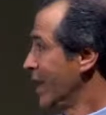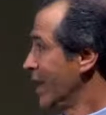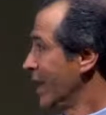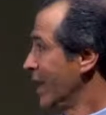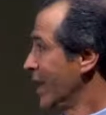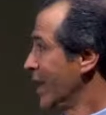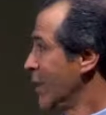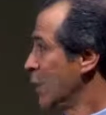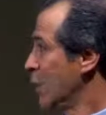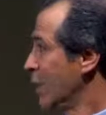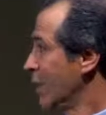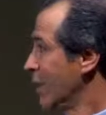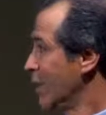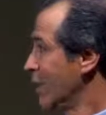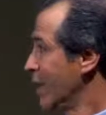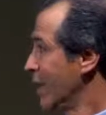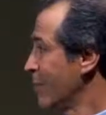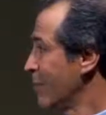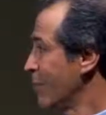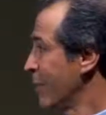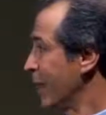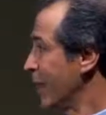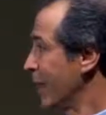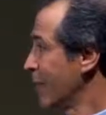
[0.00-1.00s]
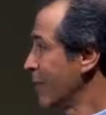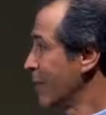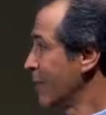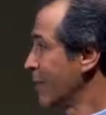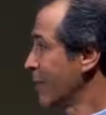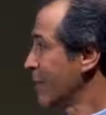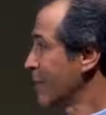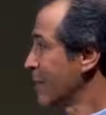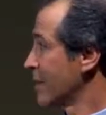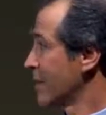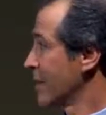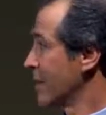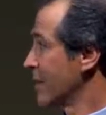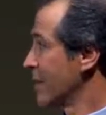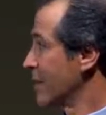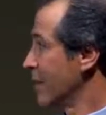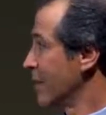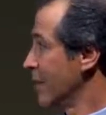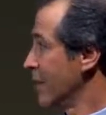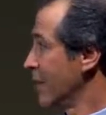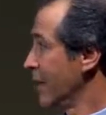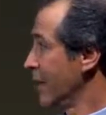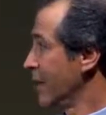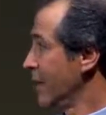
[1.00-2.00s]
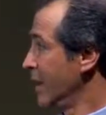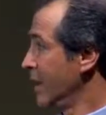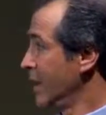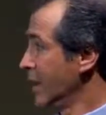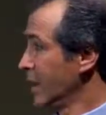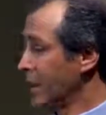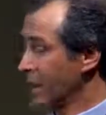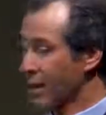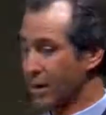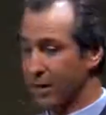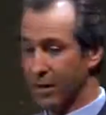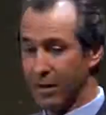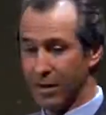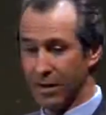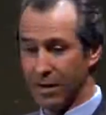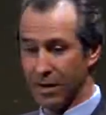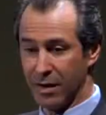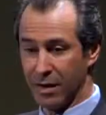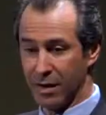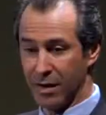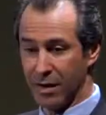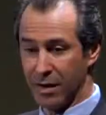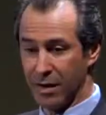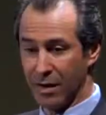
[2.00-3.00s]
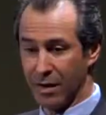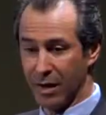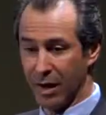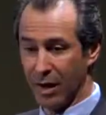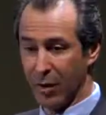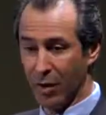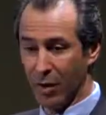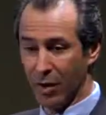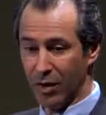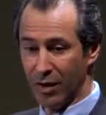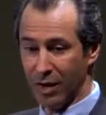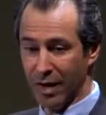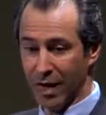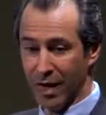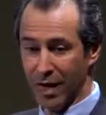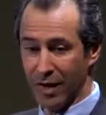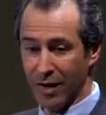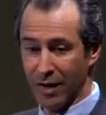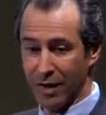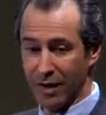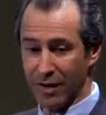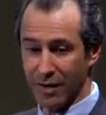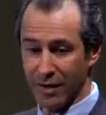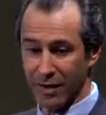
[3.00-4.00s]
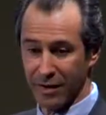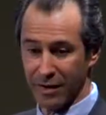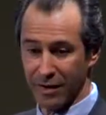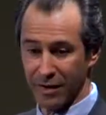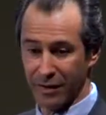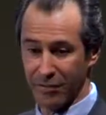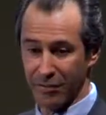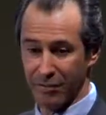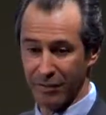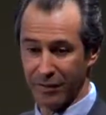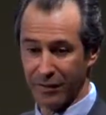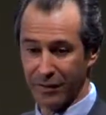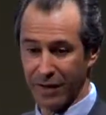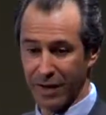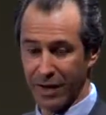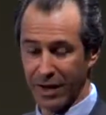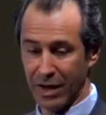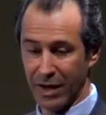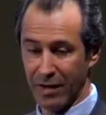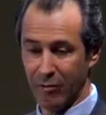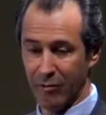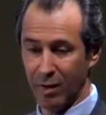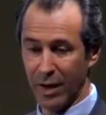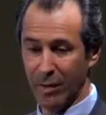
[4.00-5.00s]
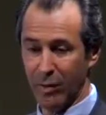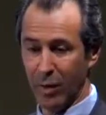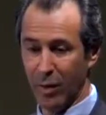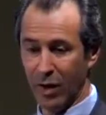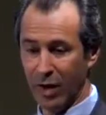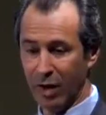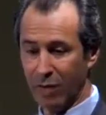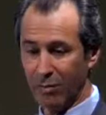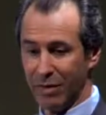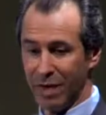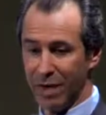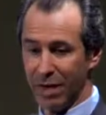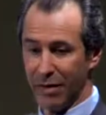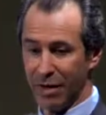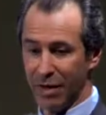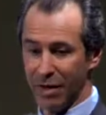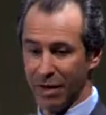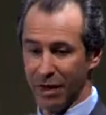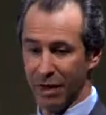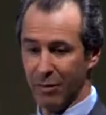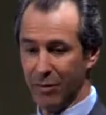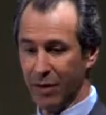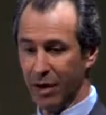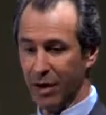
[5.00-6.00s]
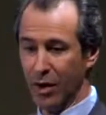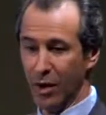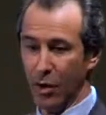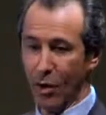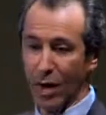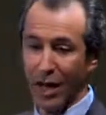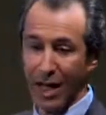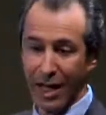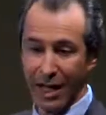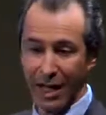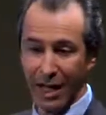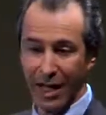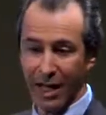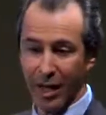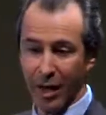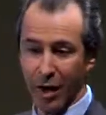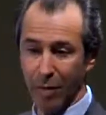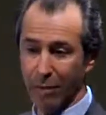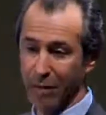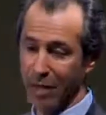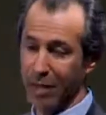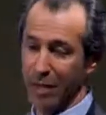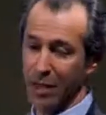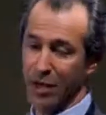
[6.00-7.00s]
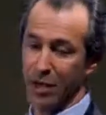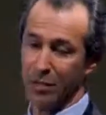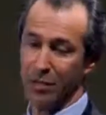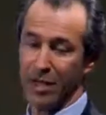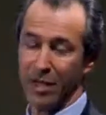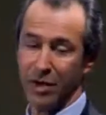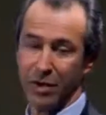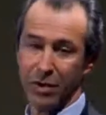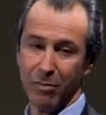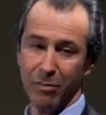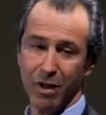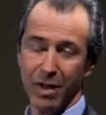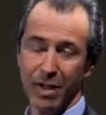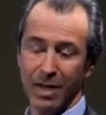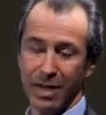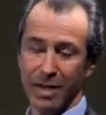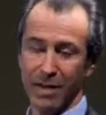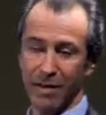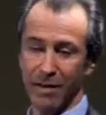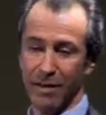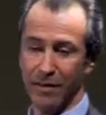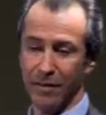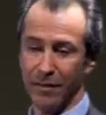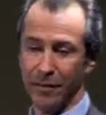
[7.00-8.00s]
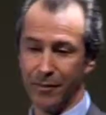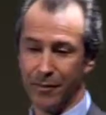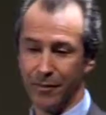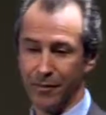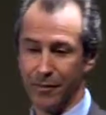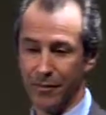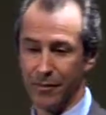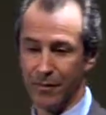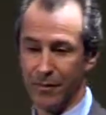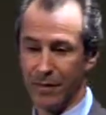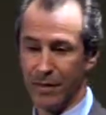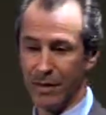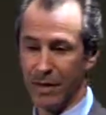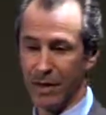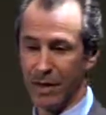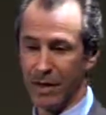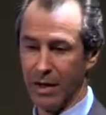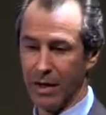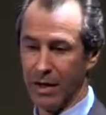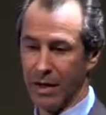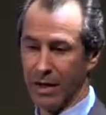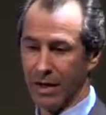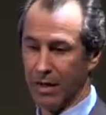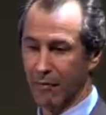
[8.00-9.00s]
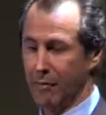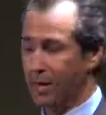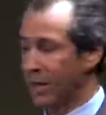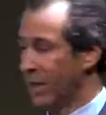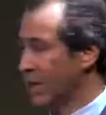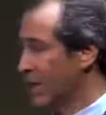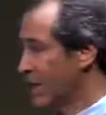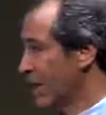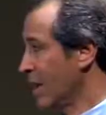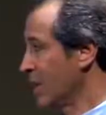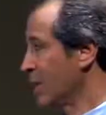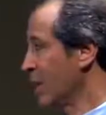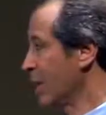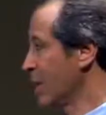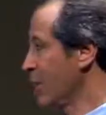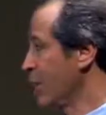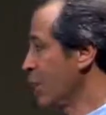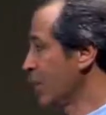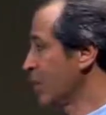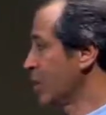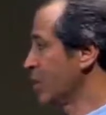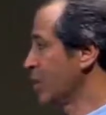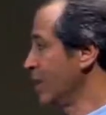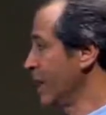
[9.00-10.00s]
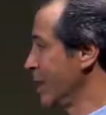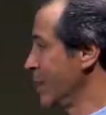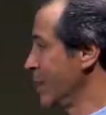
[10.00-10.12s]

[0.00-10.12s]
want anyone in my practice in here. I won't allow it. People want to be there, I tell them to go away, I can't help you, don't spend your money. Because I'm going to push